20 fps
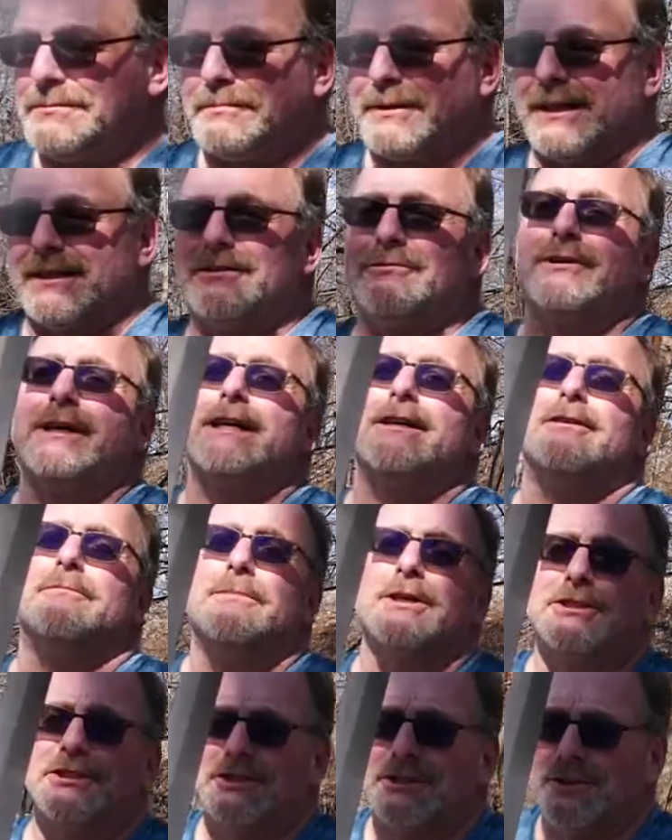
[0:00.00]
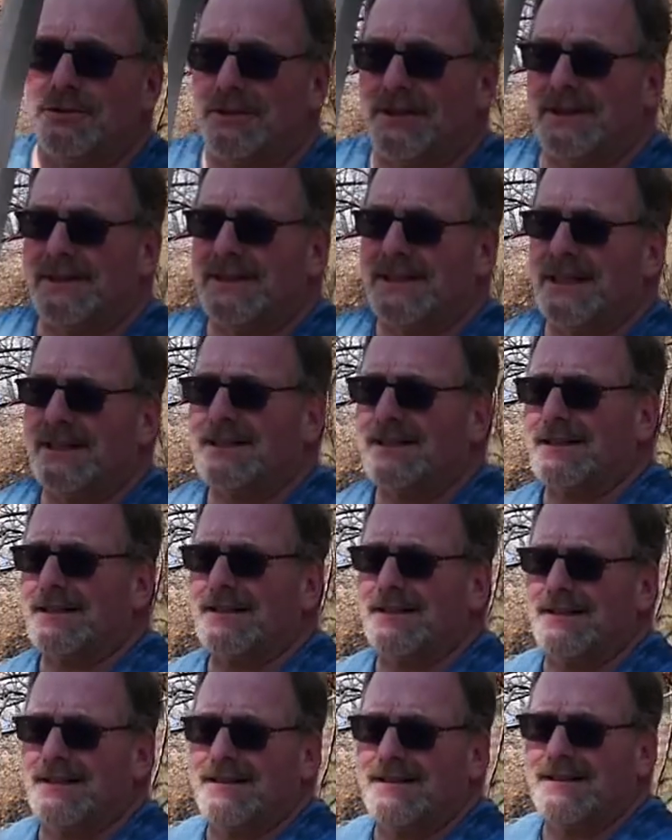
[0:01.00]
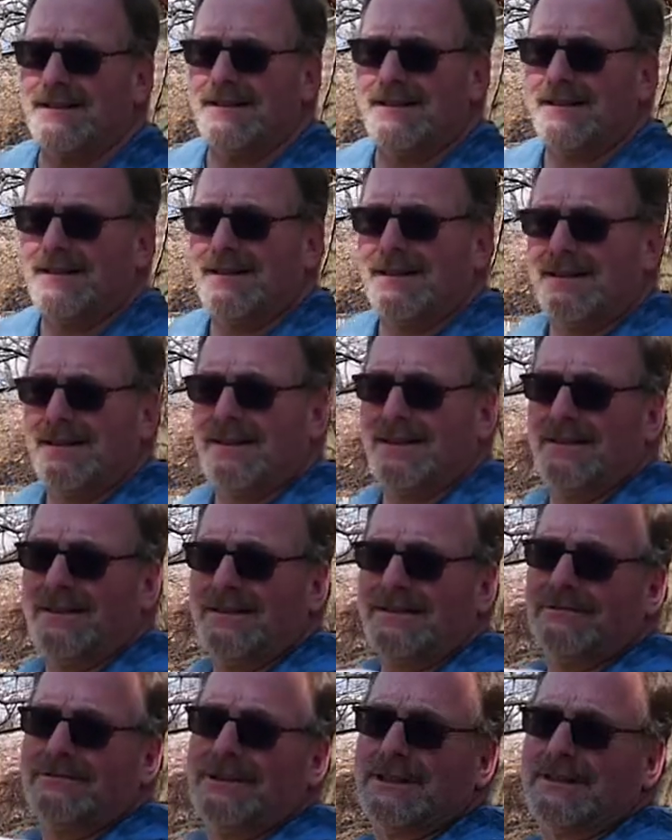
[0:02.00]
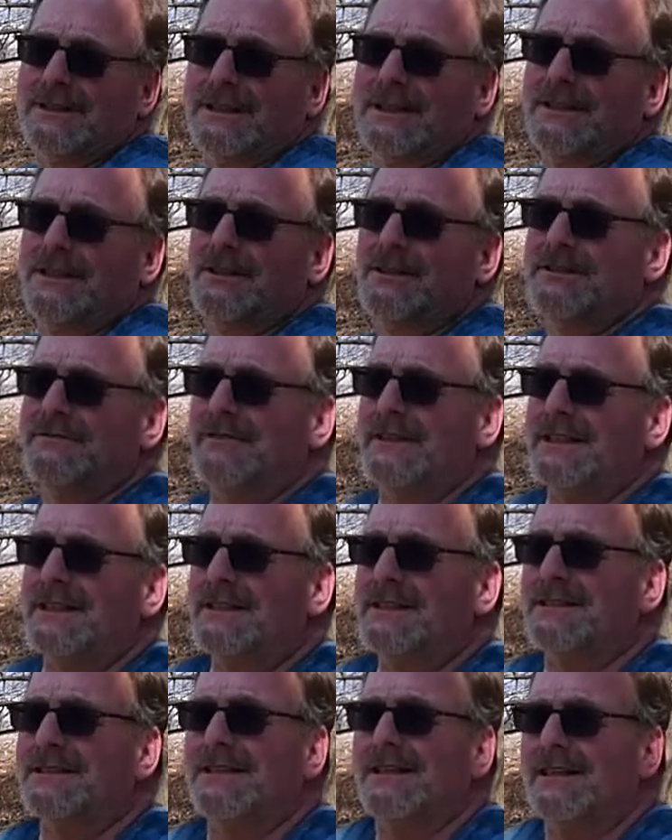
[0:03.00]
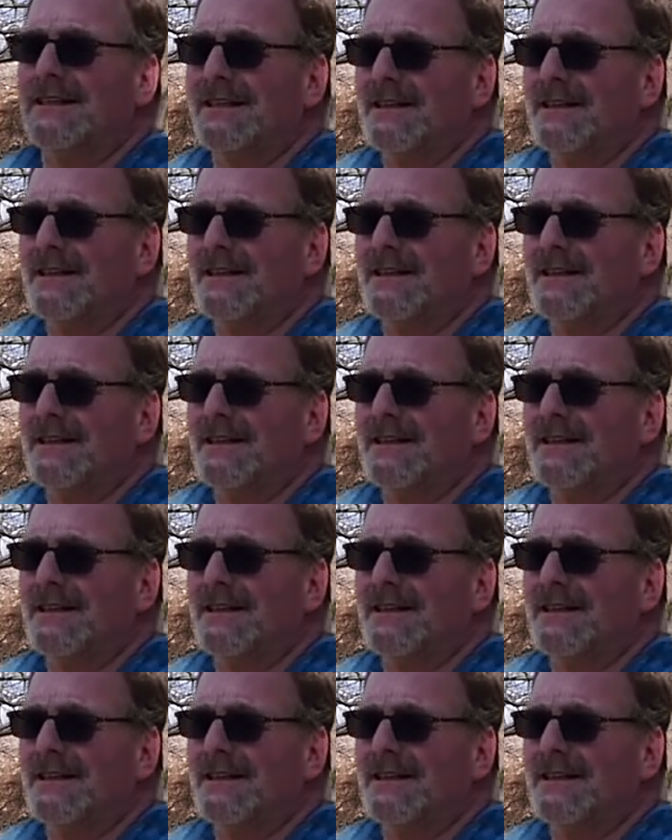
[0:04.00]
by the way are much too thick really to use for this.